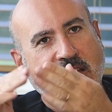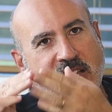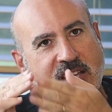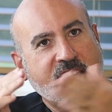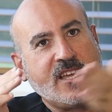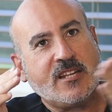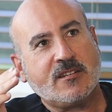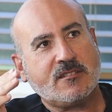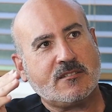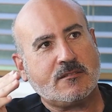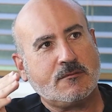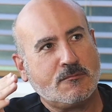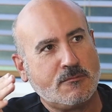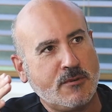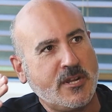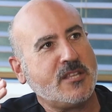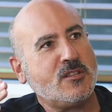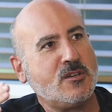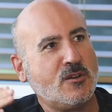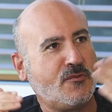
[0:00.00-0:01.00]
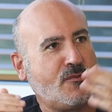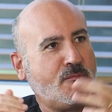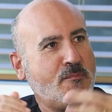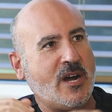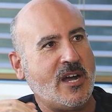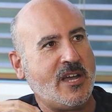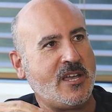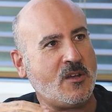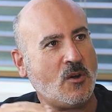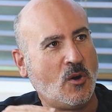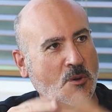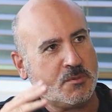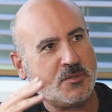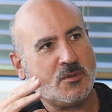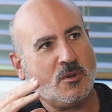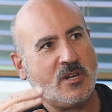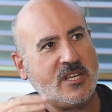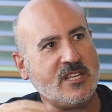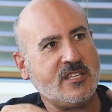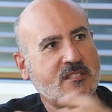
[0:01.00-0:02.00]
get rid of my
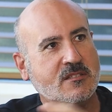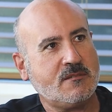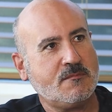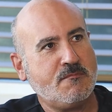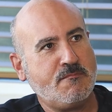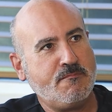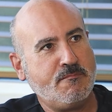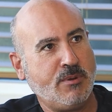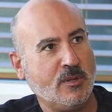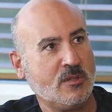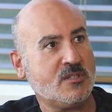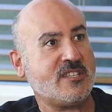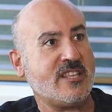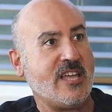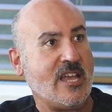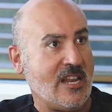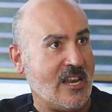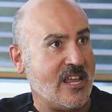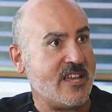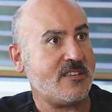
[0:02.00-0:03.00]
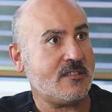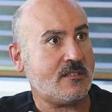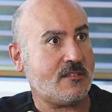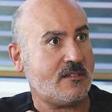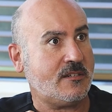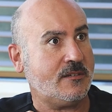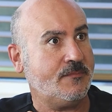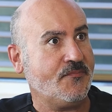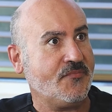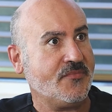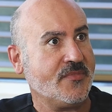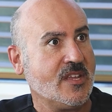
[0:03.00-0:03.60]
obsolete pulse dye laser